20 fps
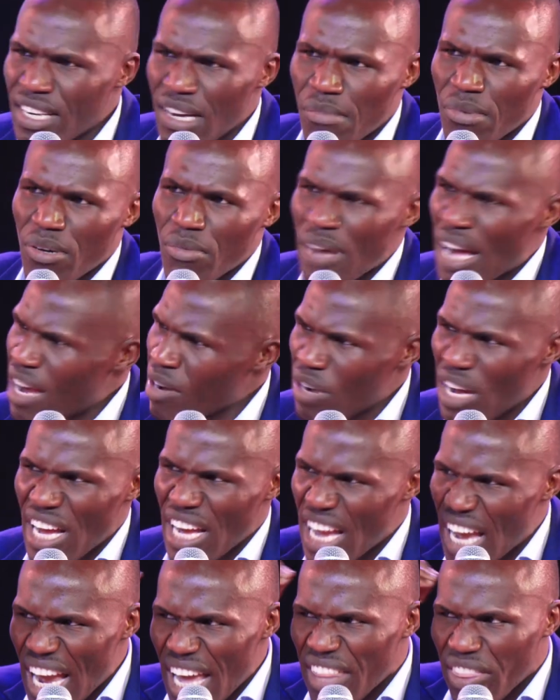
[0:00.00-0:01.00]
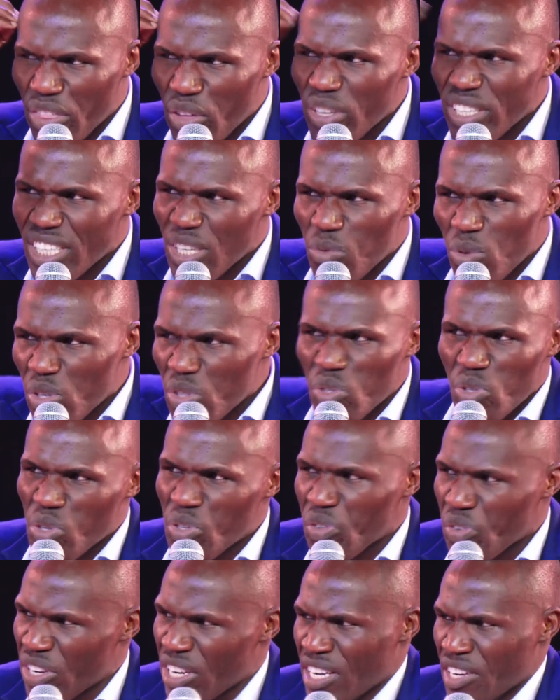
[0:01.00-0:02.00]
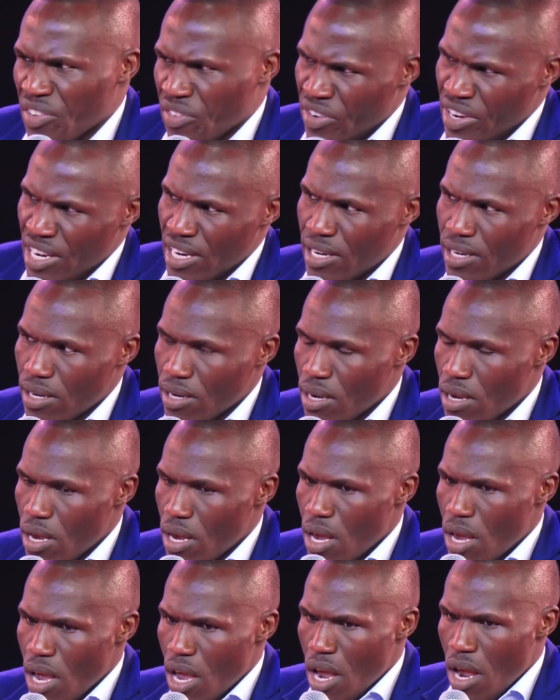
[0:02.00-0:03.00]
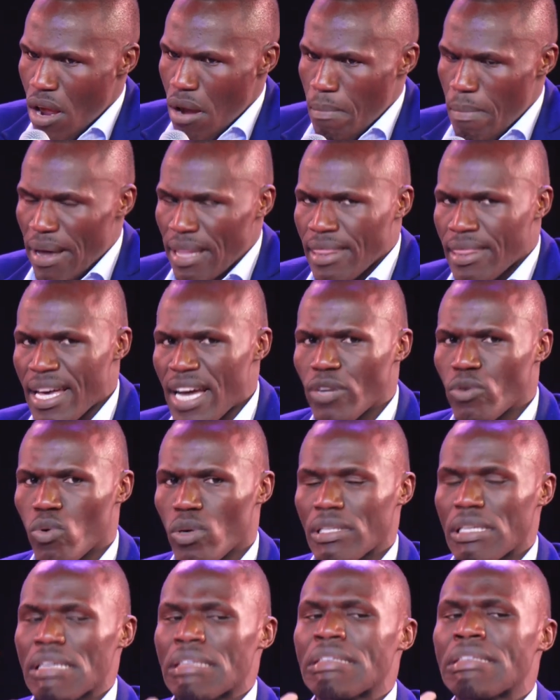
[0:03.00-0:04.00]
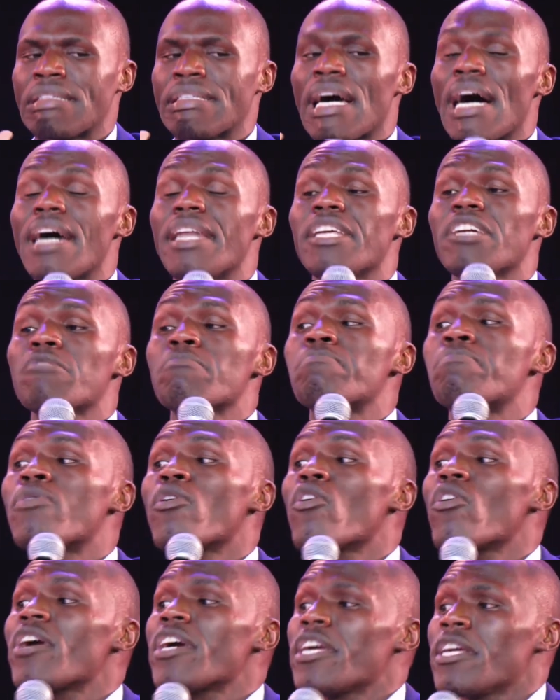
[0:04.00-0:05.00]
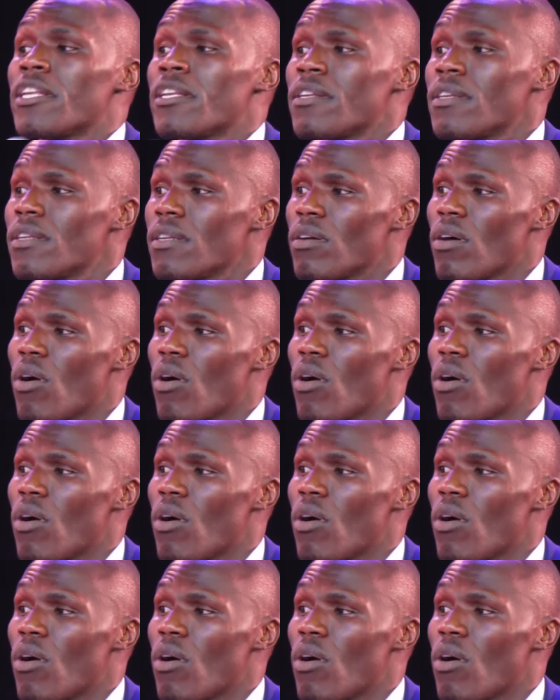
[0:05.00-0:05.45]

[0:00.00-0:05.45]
about, I thought it was not really real. But that was a turning point